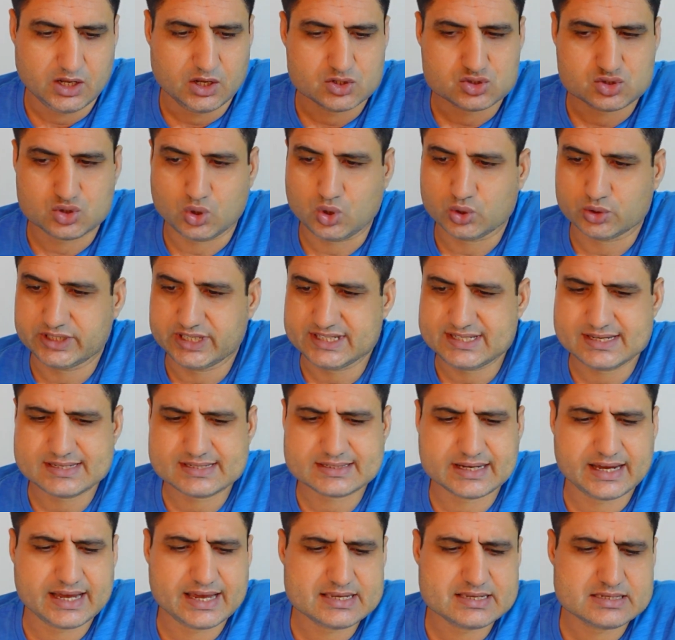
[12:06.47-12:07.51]
So this is,
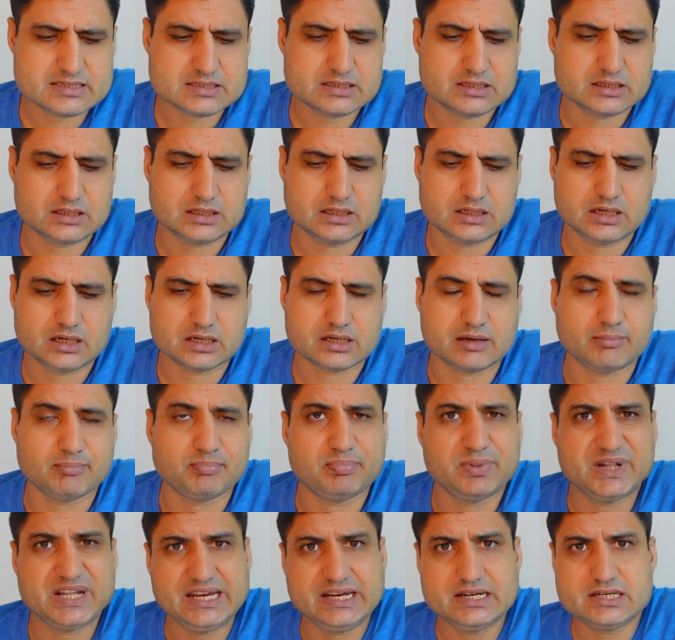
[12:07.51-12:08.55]
guys, the
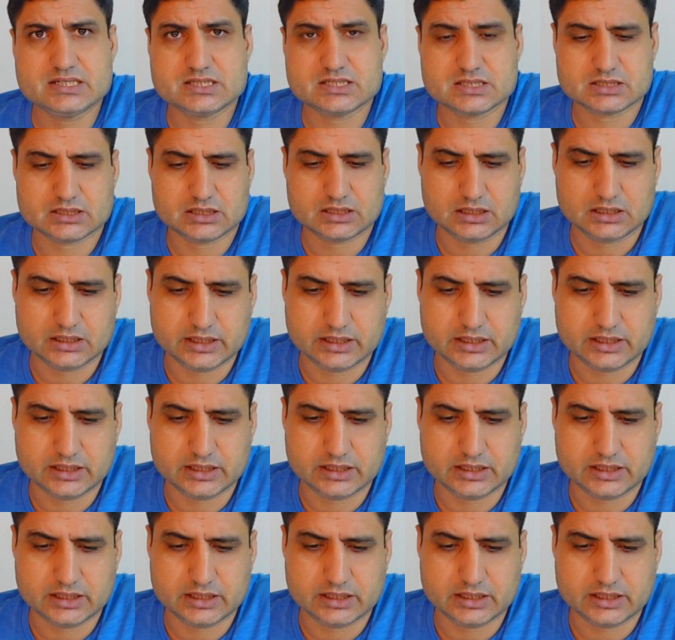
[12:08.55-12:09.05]
complete